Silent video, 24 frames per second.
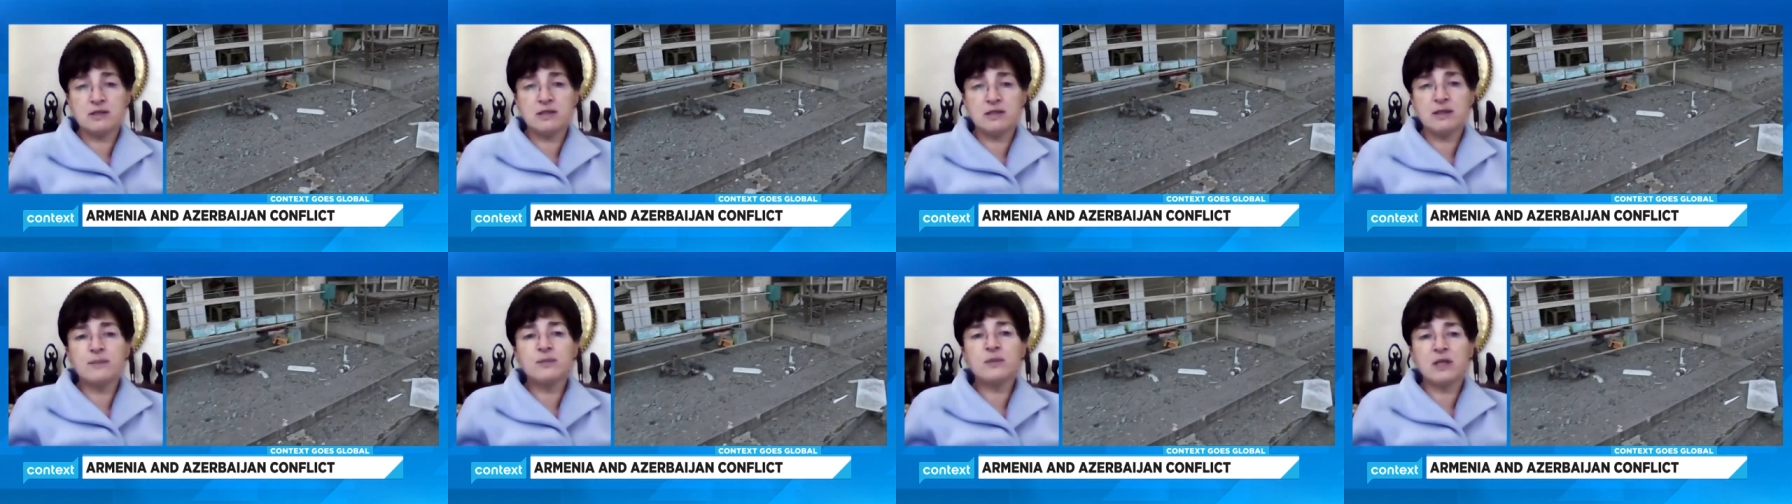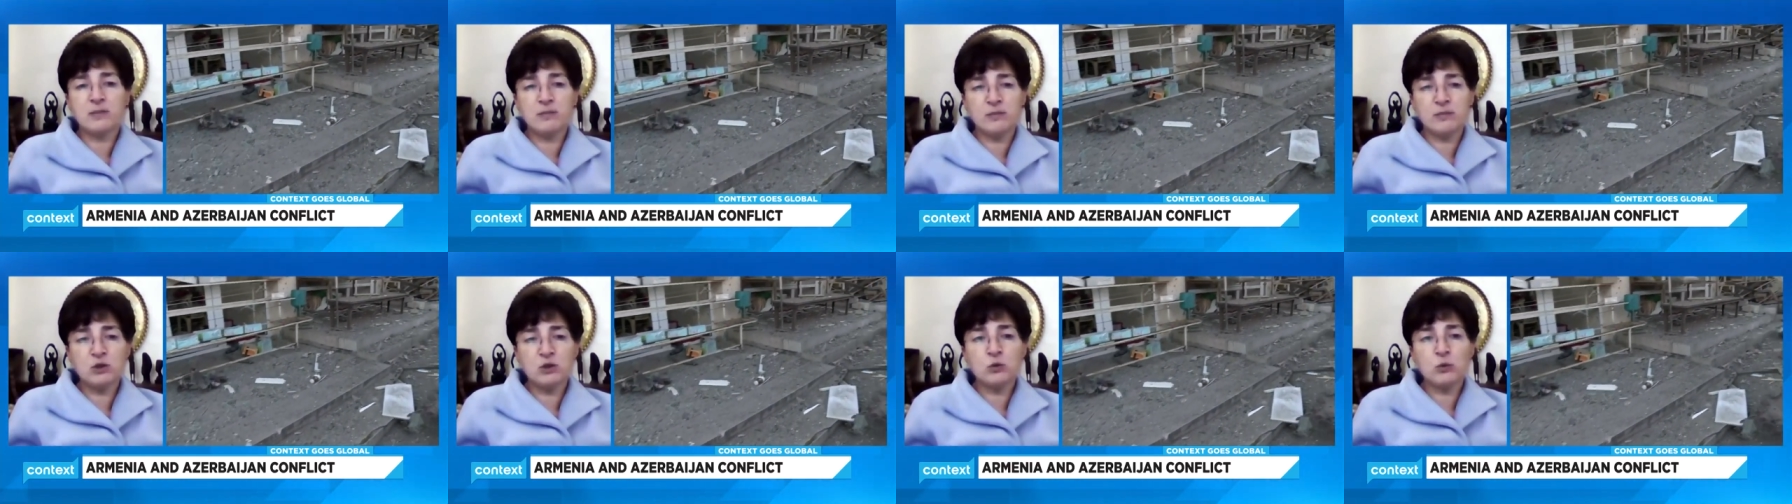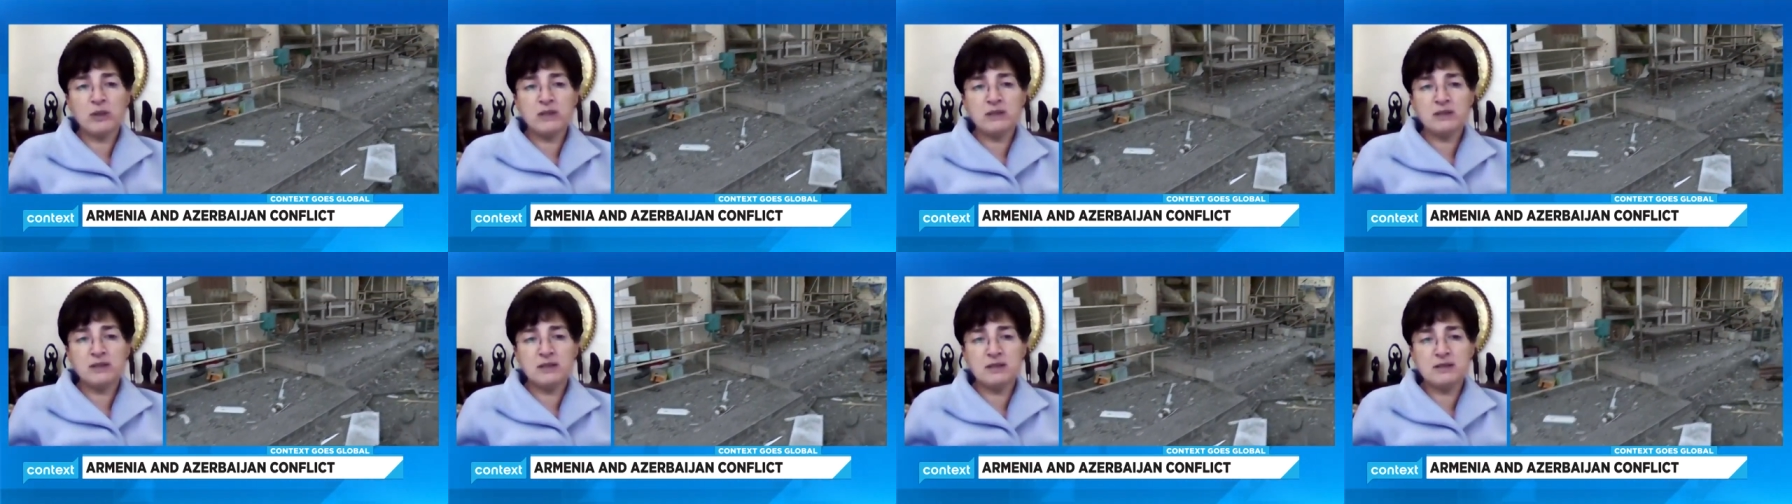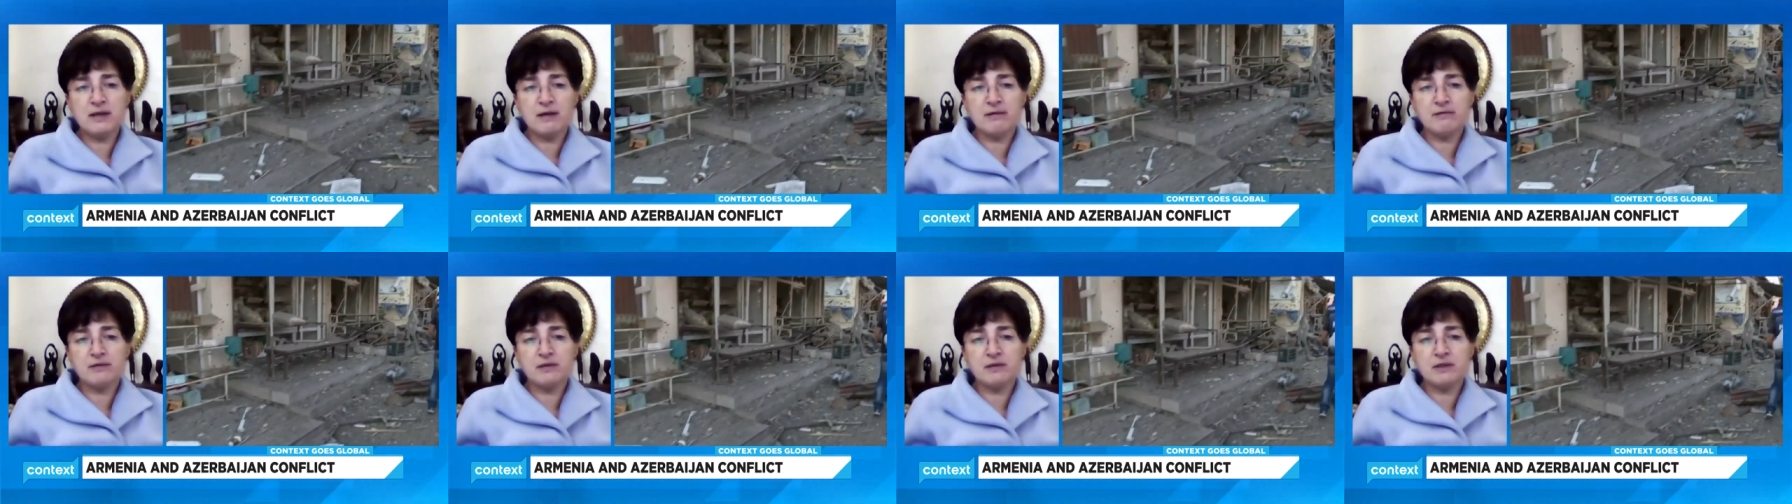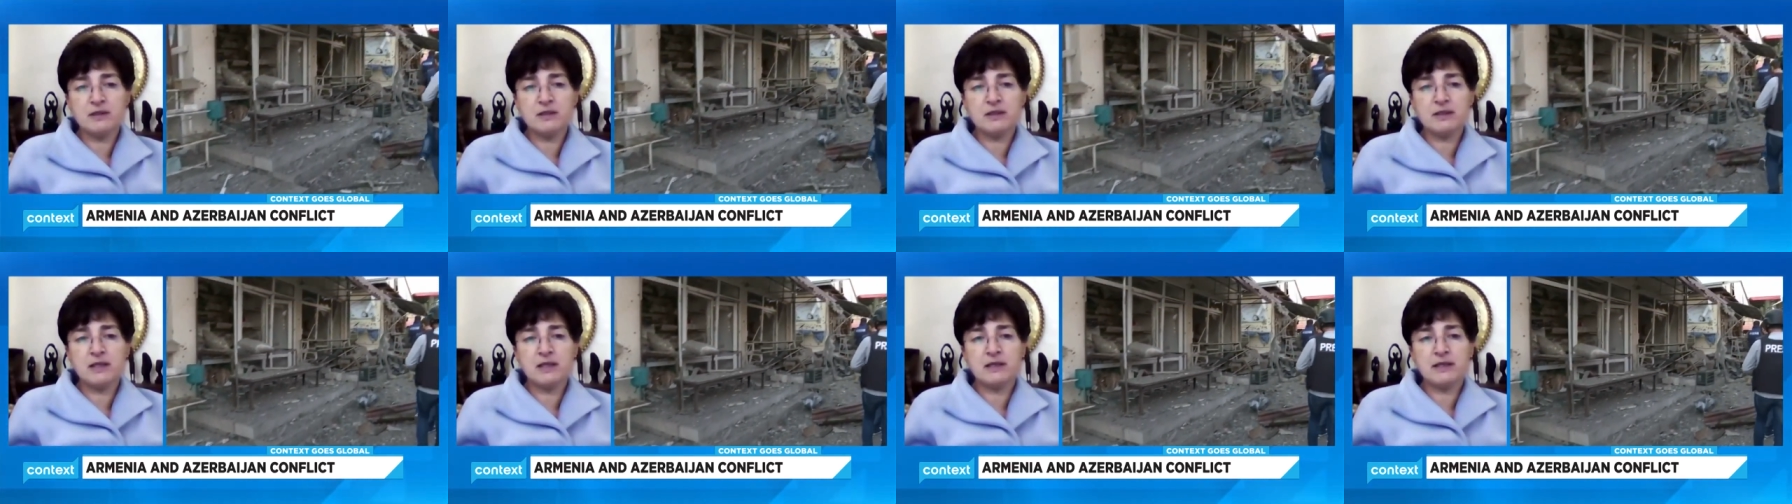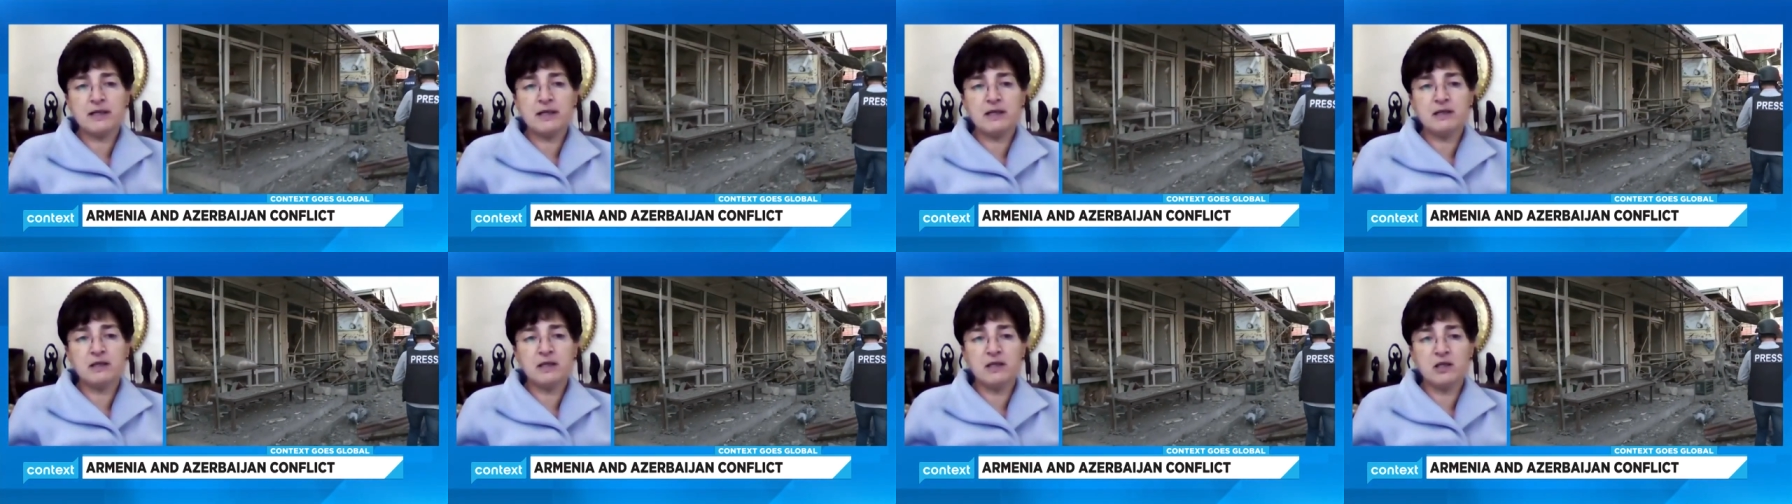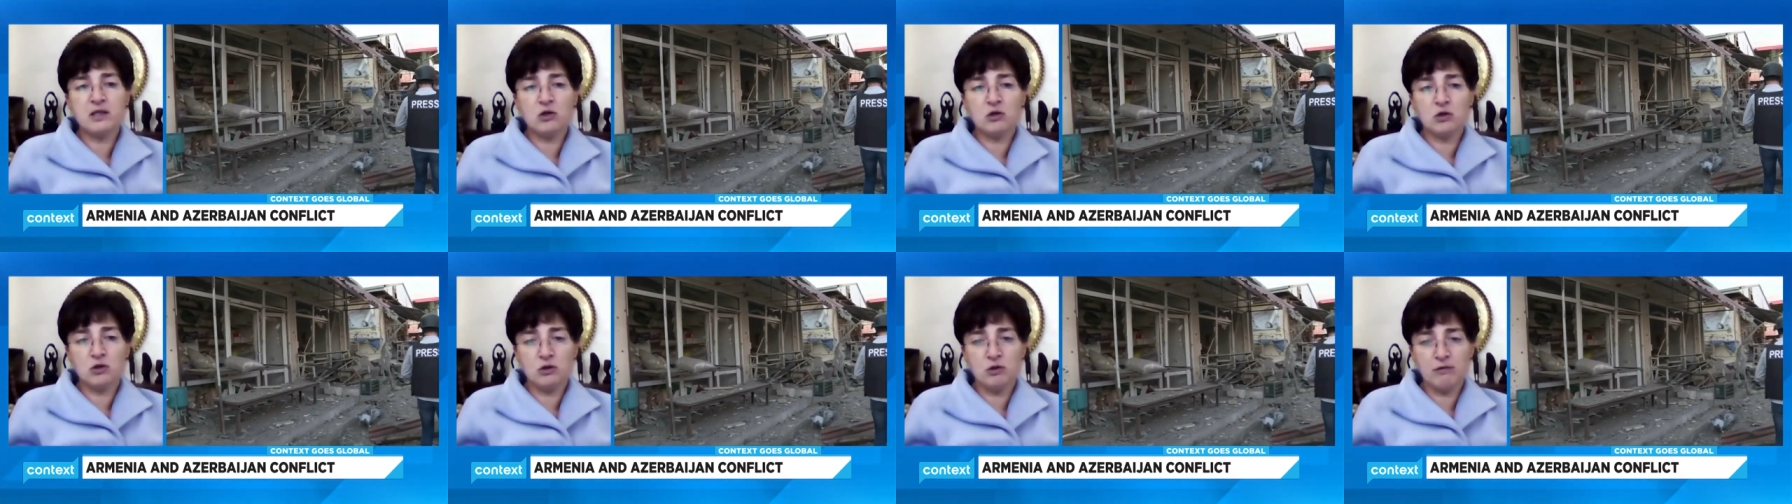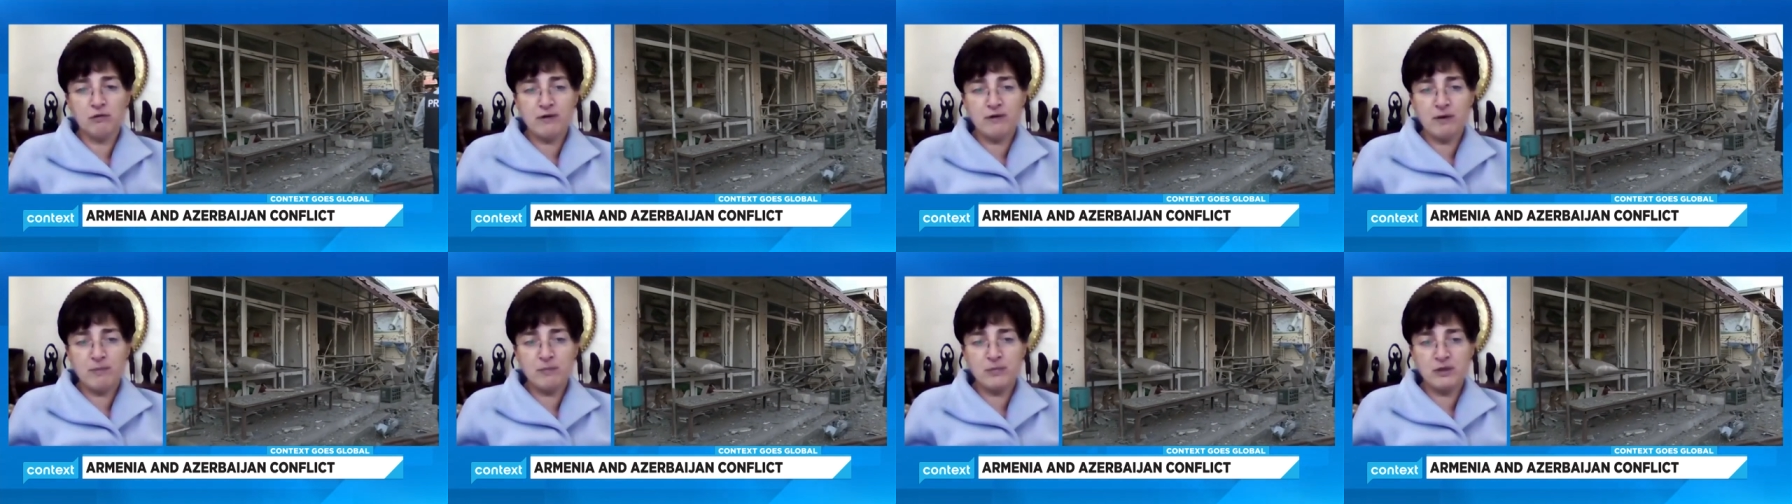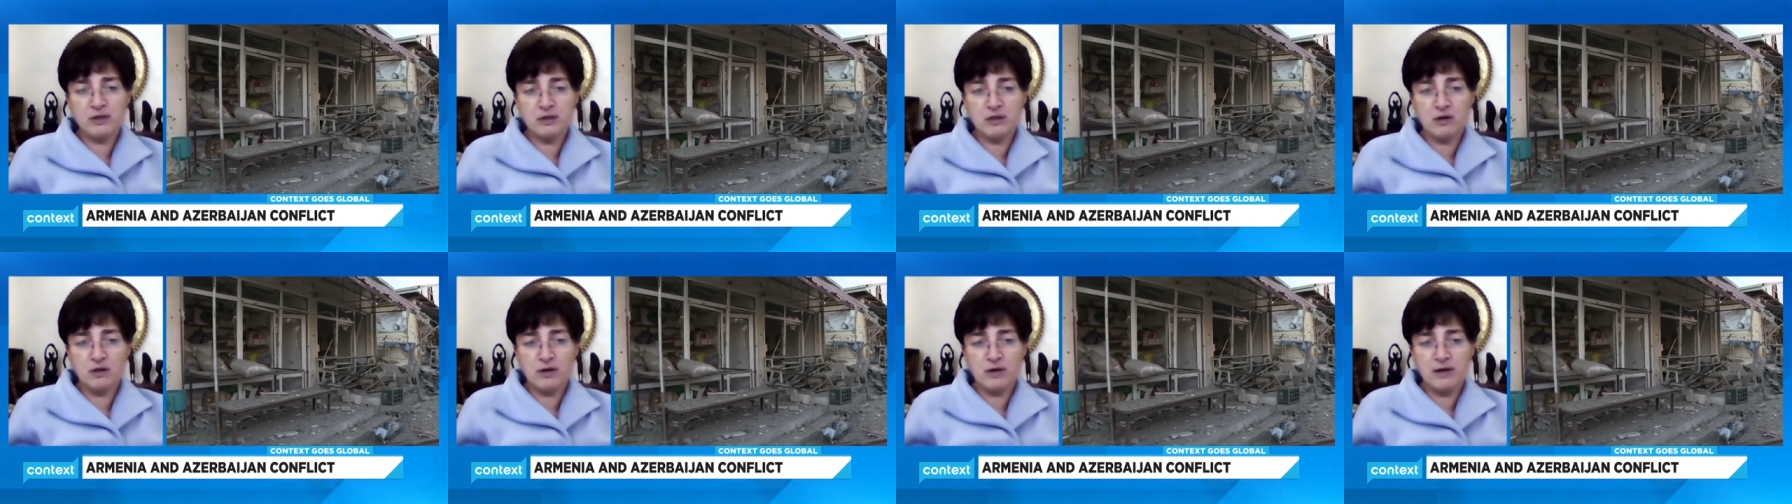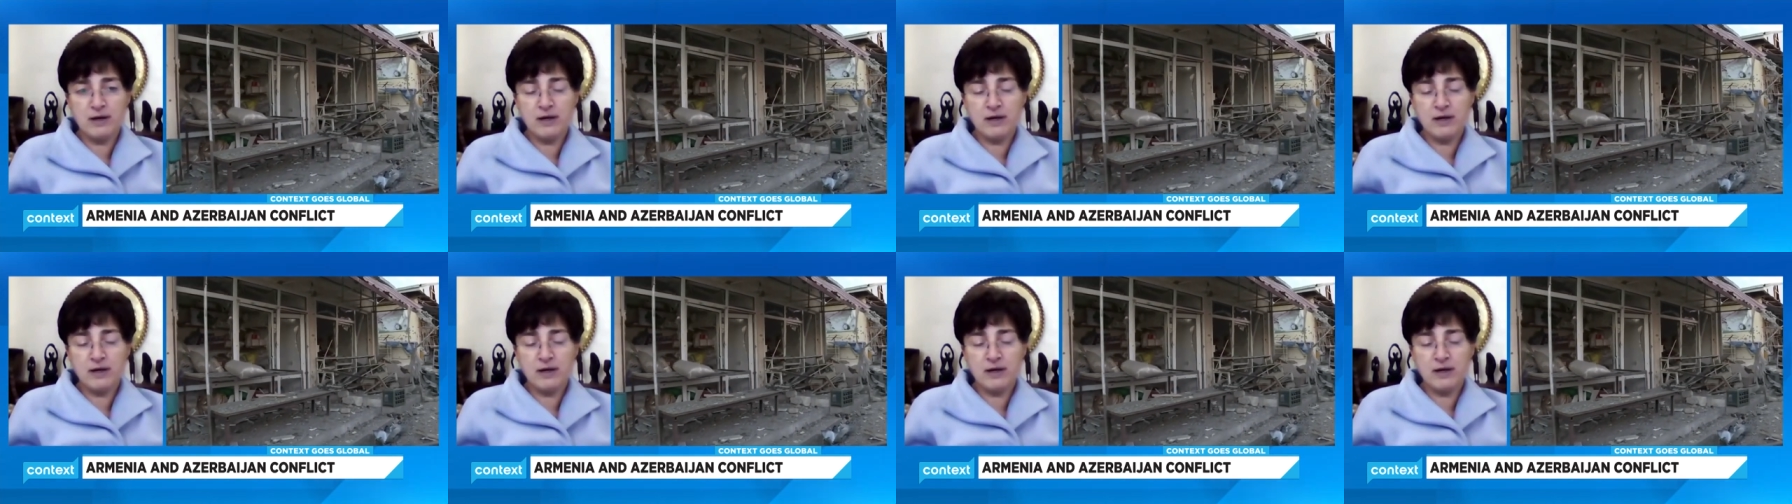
on September 27 and ending on November